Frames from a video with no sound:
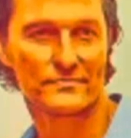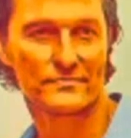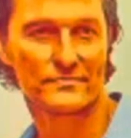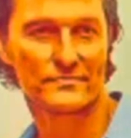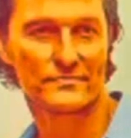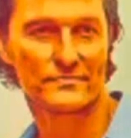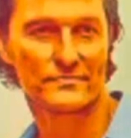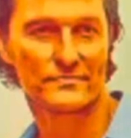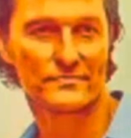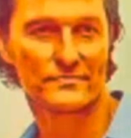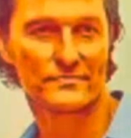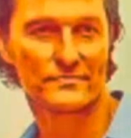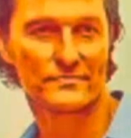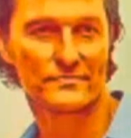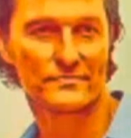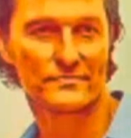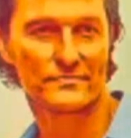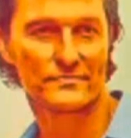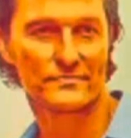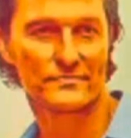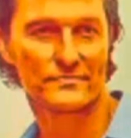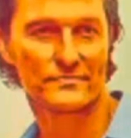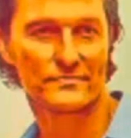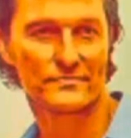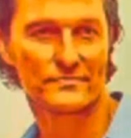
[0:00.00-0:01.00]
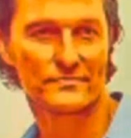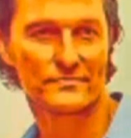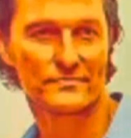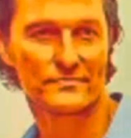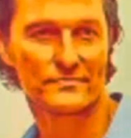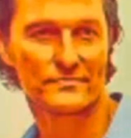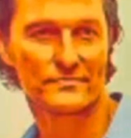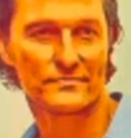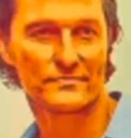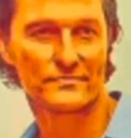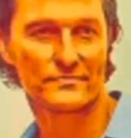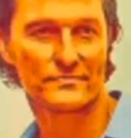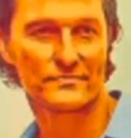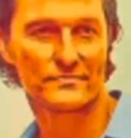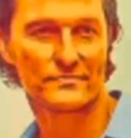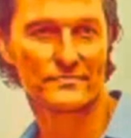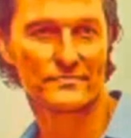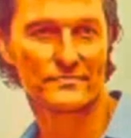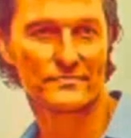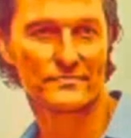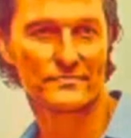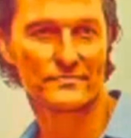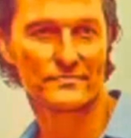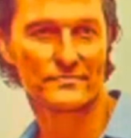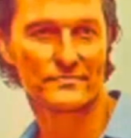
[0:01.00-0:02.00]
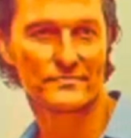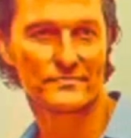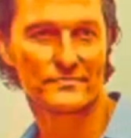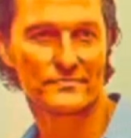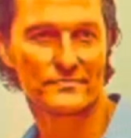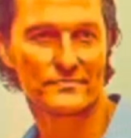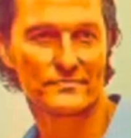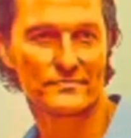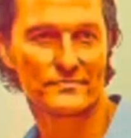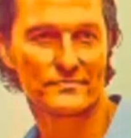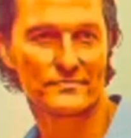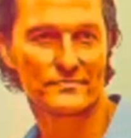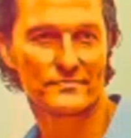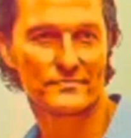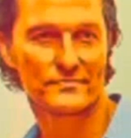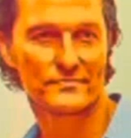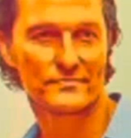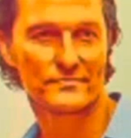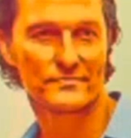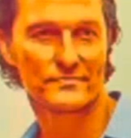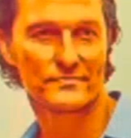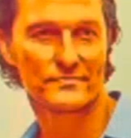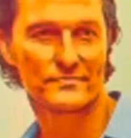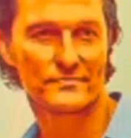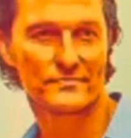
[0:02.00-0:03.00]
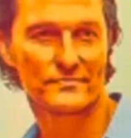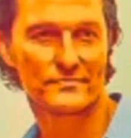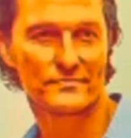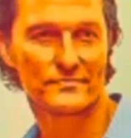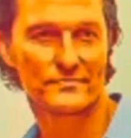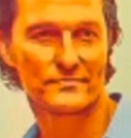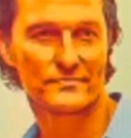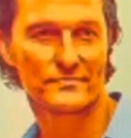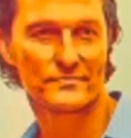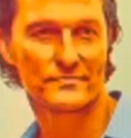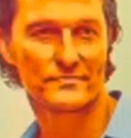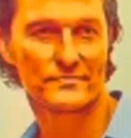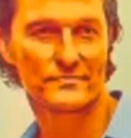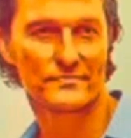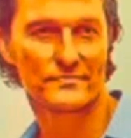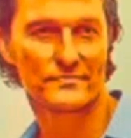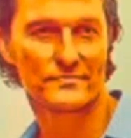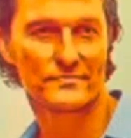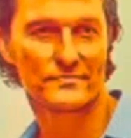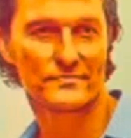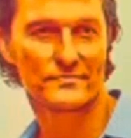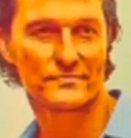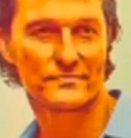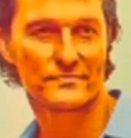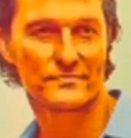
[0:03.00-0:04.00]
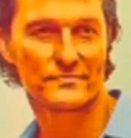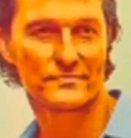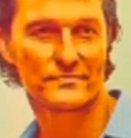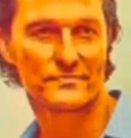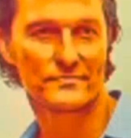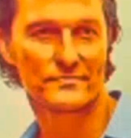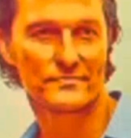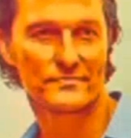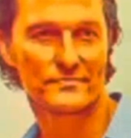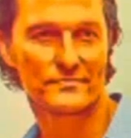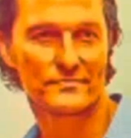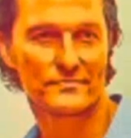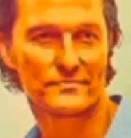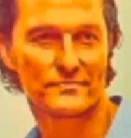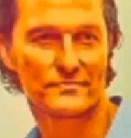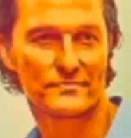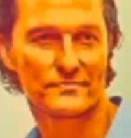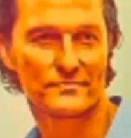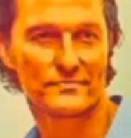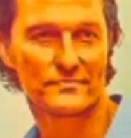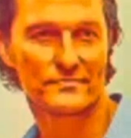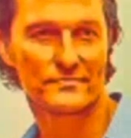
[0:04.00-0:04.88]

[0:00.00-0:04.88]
[no speech]